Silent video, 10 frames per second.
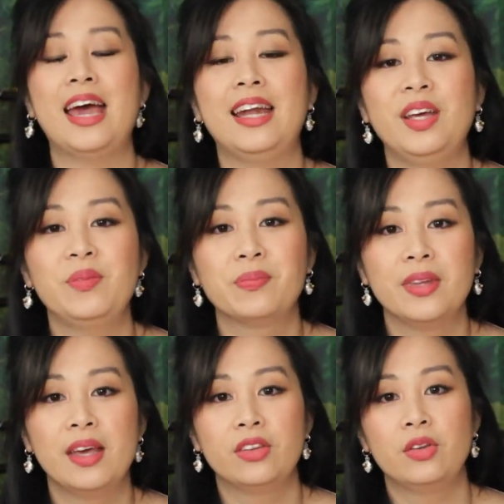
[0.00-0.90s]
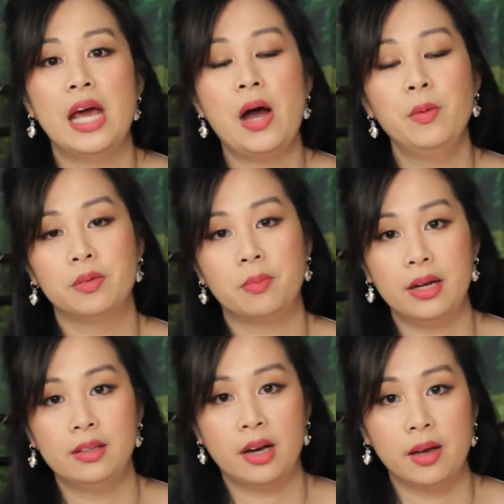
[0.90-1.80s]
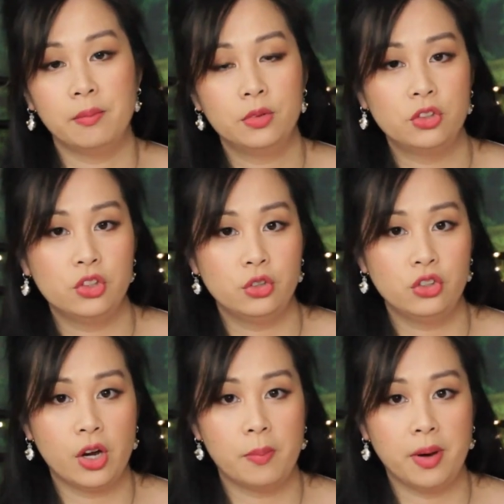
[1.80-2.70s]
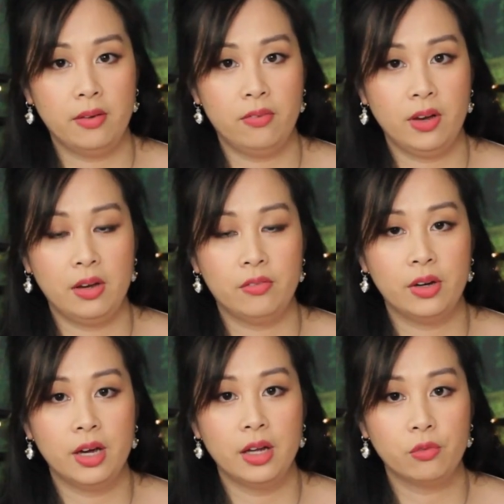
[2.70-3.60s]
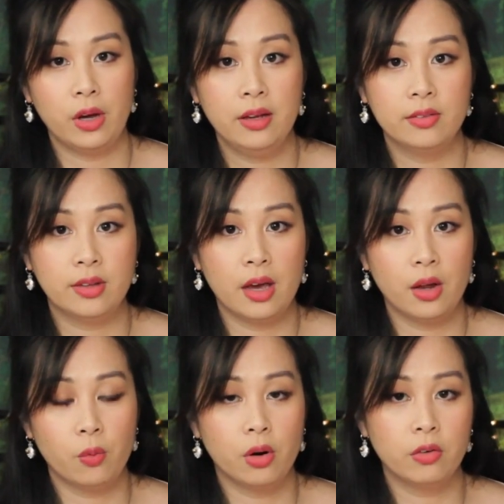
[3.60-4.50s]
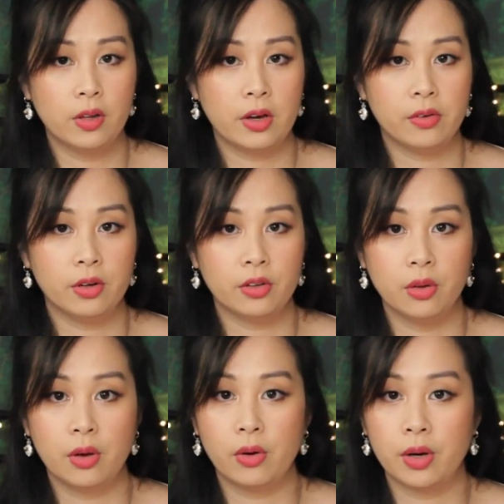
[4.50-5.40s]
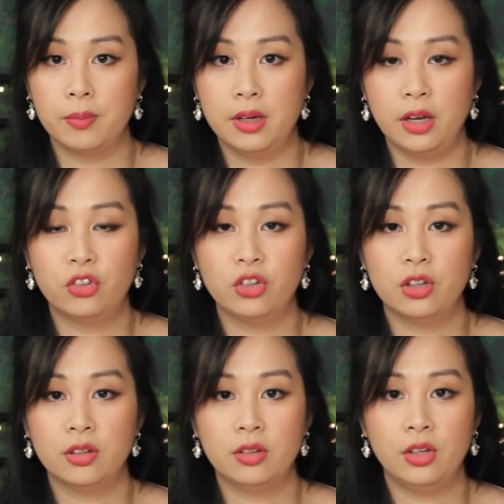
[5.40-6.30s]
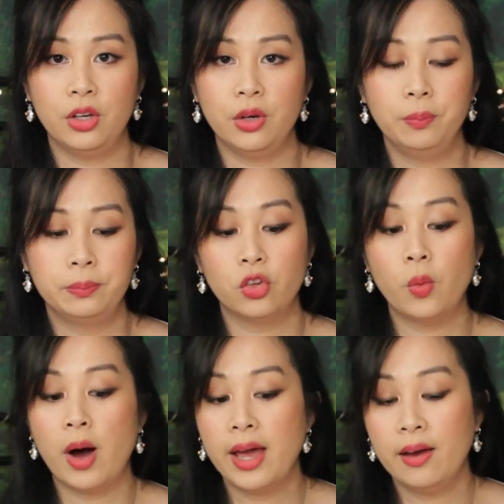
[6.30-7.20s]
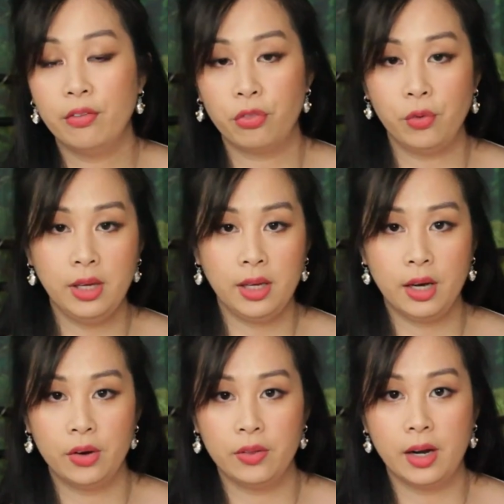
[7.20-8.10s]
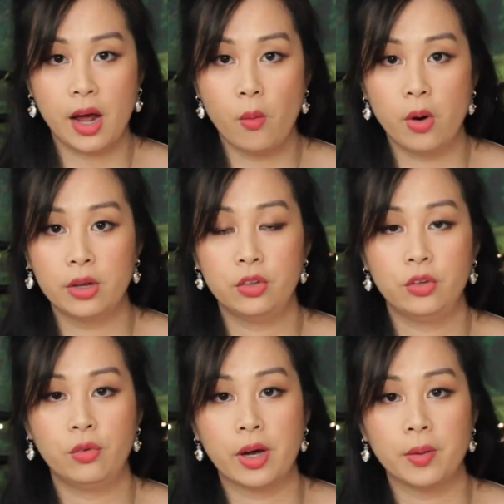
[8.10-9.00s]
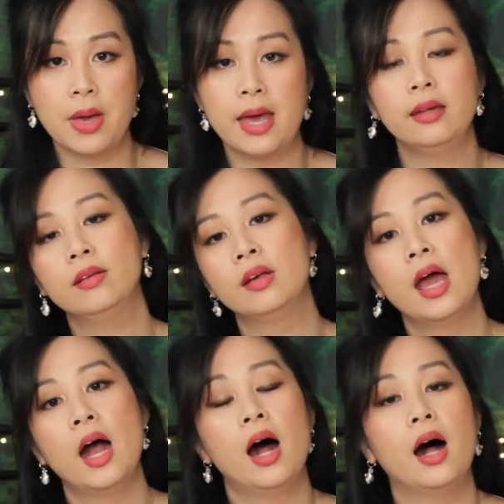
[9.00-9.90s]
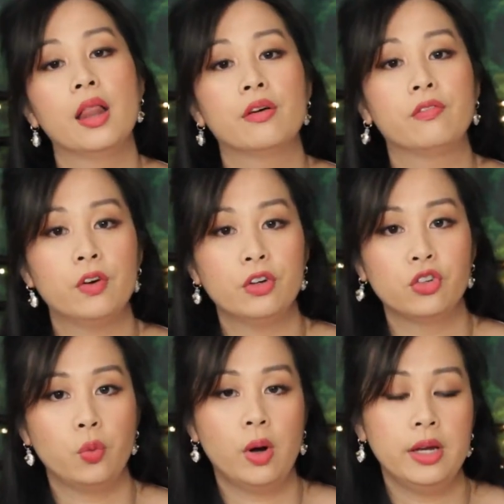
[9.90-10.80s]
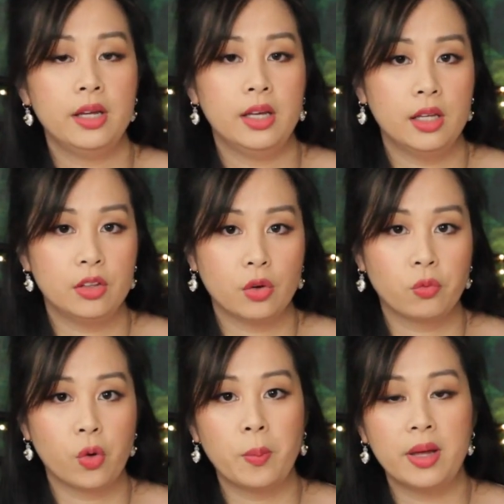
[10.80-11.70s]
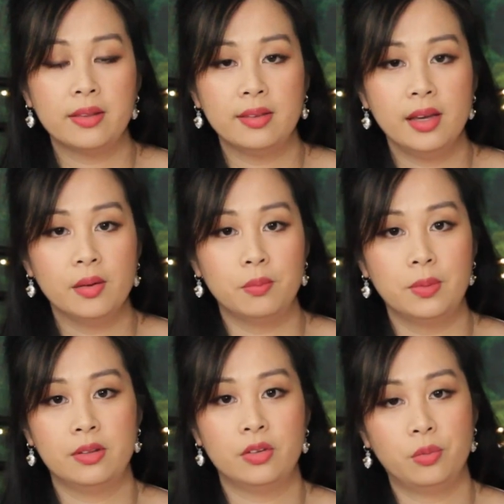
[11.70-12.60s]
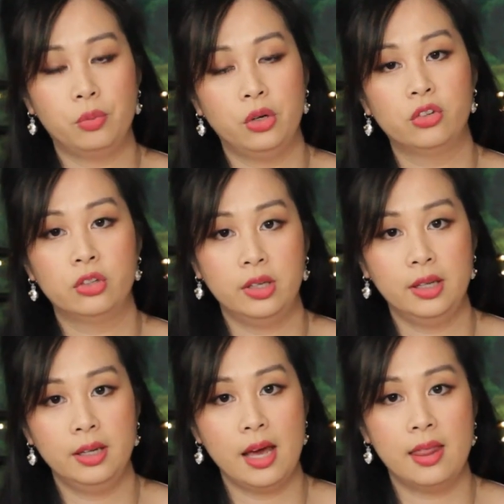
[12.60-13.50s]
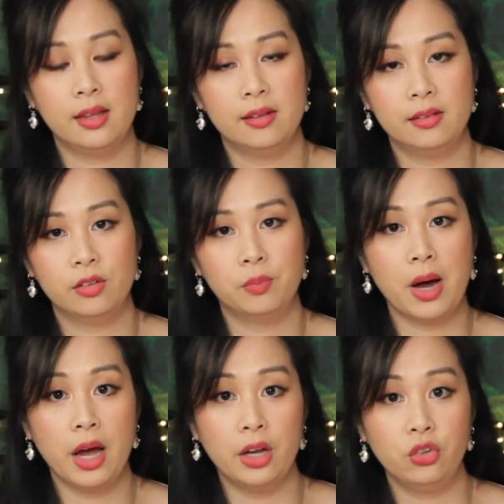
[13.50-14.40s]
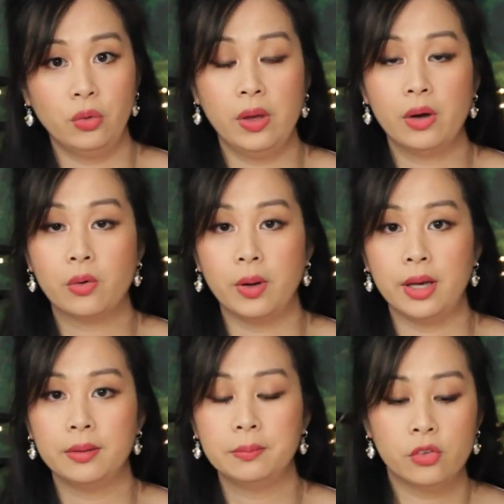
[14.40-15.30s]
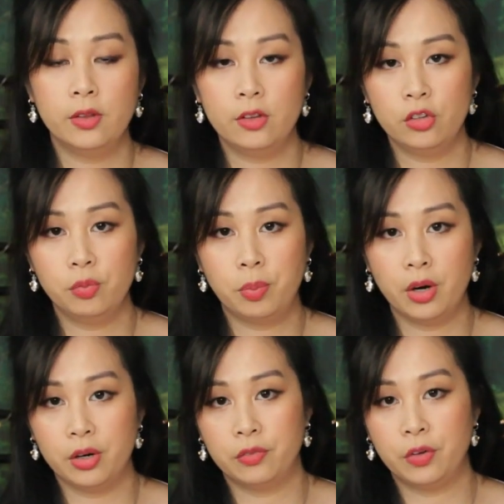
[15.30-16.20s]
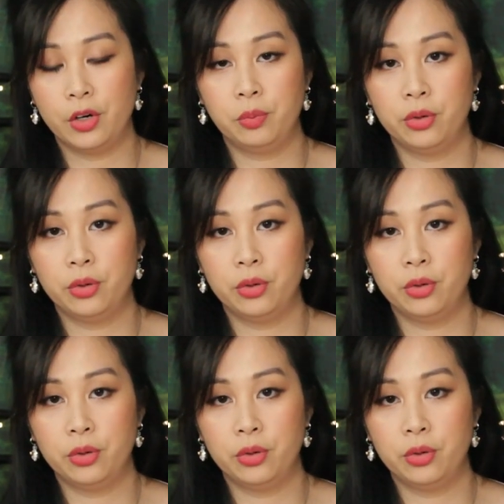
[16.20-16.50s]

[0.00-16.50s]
Annie. So now it's my time to share my favorite rakes and wallflowers recommendations to you. So I have three here that I want to recommend. Uh, the first one is Romancing Mr. Bridgerton and this is by Julia Quinn. So this is part of her